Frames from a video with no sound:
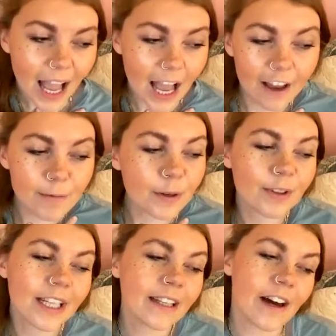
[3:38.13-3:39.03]
I've been
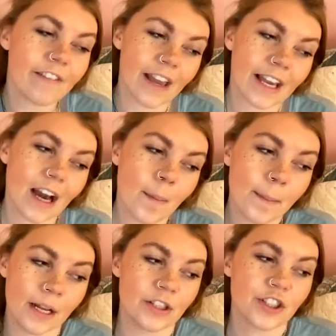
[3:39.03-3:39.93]
really loving a
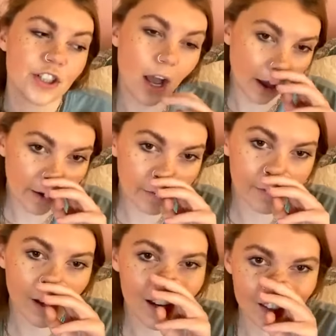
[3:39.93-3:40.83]
bunch of,
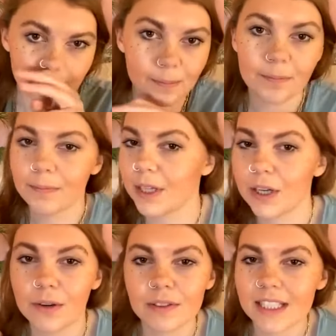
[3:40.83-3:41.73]
um, you
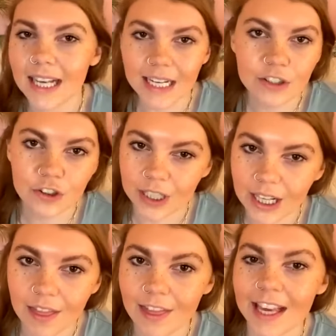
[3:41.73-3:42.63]
know, sage
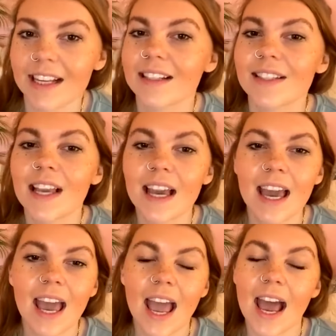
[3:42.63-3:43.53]
green things
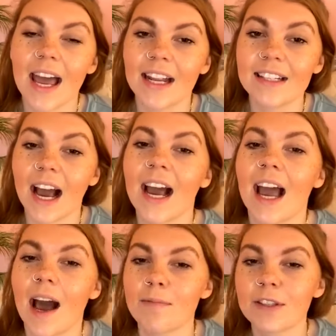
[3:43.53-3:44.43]
and I
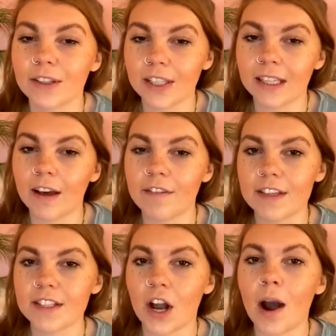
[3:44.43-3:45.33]
absolutely love
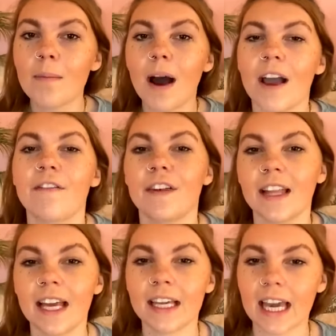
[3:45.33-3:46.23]
this top. I feel
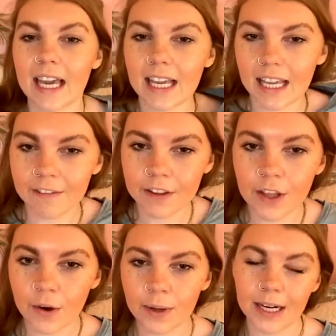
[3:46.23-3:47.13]
like even
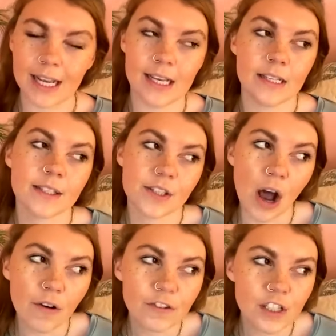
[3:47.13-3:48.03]
though it is
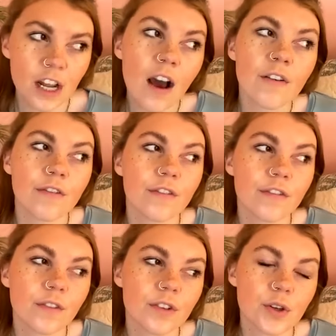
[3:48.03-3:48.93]
soft enough
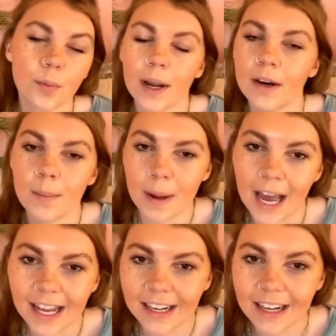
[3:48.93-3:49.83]
to wear to
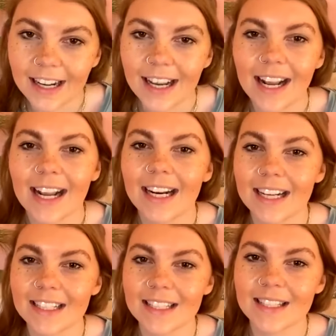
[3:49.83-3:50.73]
bed, it
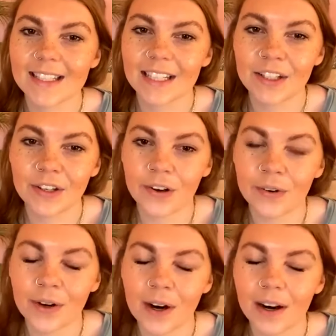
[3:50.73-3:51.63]
is, you
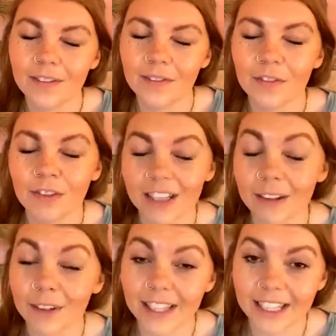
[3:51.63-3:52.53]
know, really,
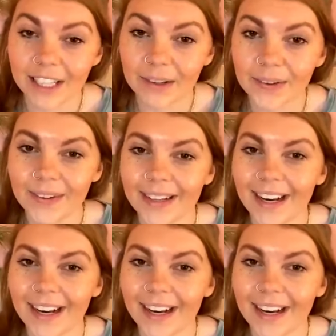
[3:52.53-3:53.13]
really cute.